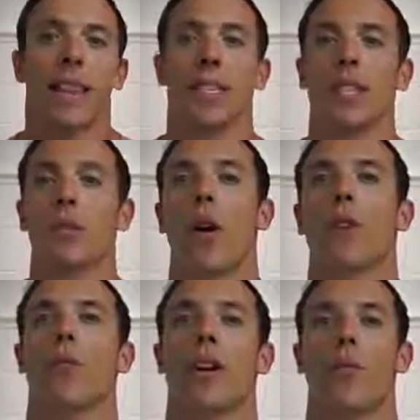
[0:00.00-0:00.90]
This is where
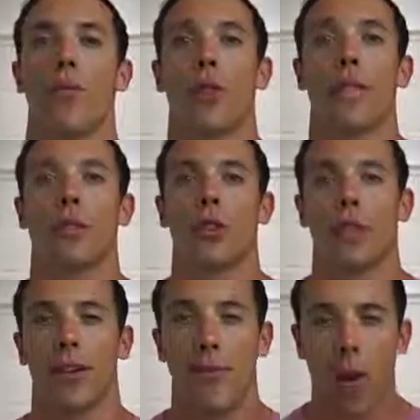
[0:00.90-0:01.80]
you can really
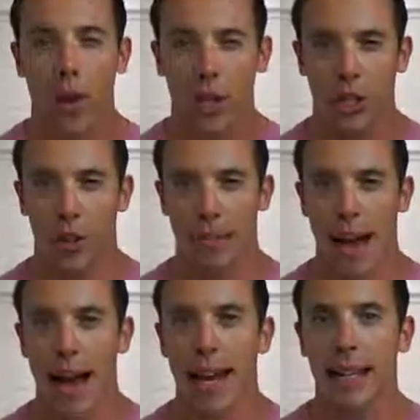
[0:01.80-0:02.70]
start to focus your
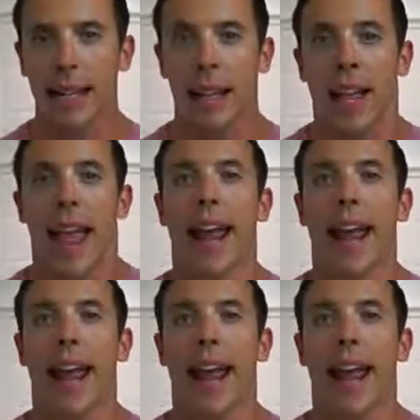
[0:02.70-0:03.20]
mind,